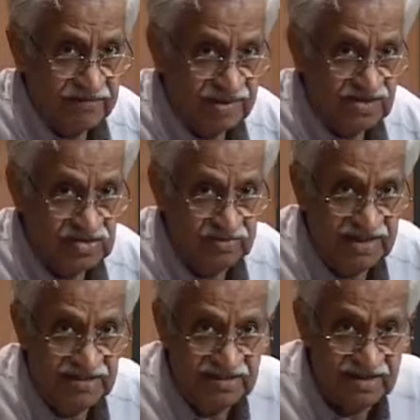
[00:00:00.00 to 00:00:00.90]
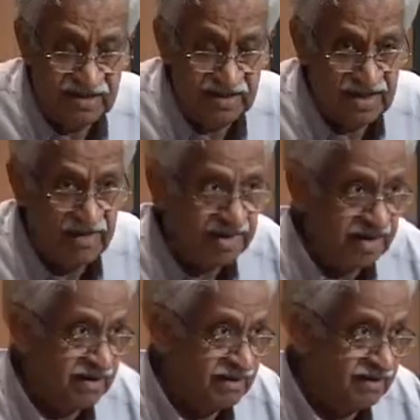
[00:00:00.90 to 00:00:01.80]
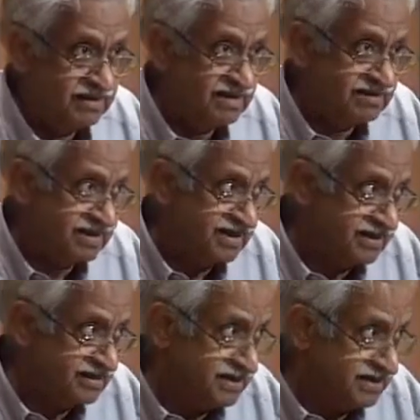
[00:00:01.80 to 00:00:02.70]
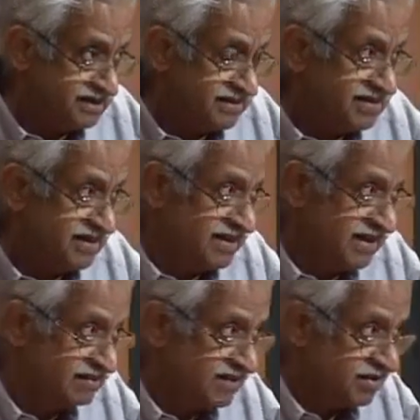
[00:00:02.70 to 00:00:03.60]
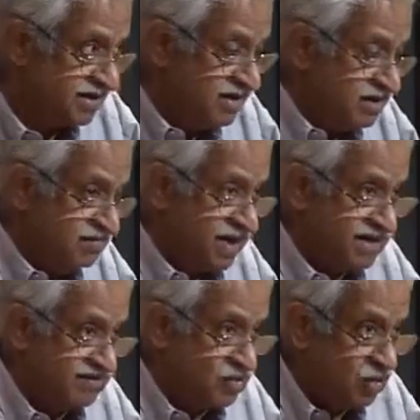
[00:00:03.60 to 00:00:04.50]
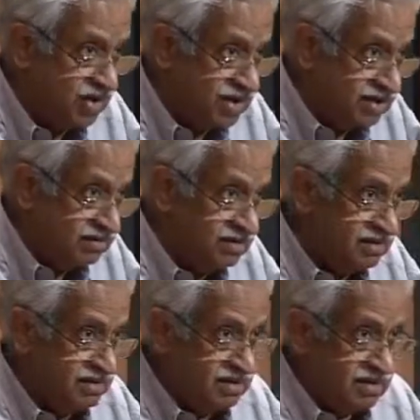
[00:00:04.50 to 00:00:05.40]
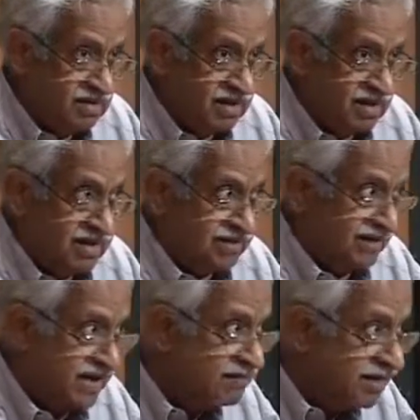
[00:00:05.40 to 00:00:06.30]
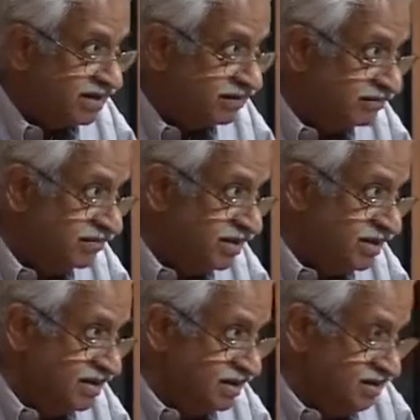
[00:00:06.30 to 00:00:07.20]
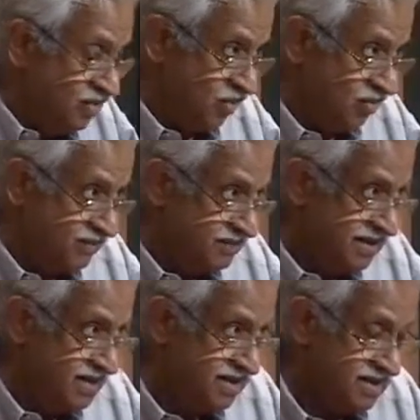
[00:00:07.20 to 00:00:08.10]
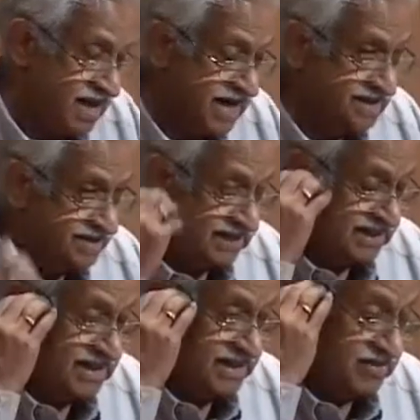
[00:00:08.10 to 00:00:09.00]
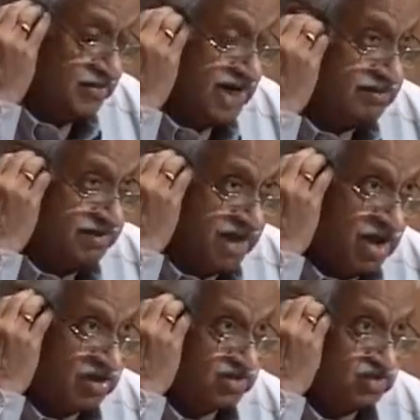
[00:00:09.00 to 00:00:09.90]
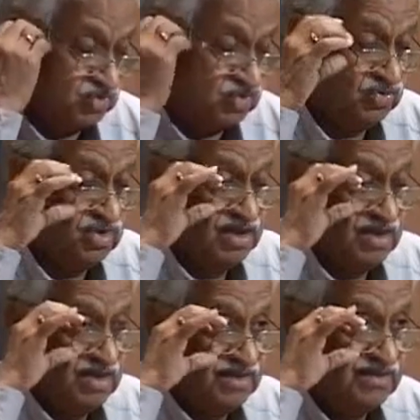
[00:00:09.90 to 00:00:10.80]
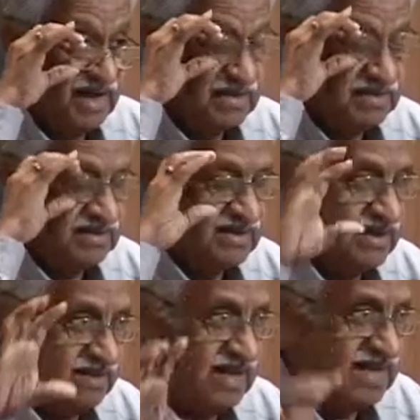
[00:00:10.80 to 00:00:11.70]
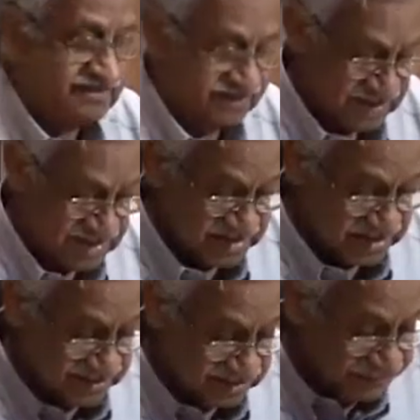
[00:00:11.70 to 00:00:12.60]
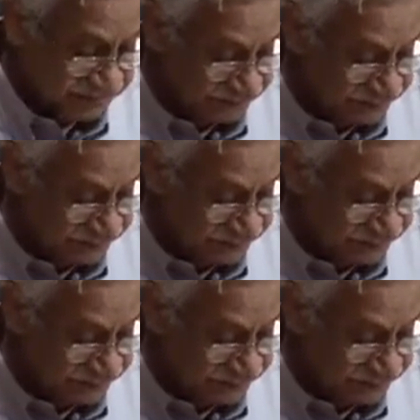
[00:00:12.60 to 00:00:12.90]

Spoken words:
from place to place on a camel, and then suddenly they discover they have a pot of gold under the camel. No, Iran is certainly do not belong to that class of countries.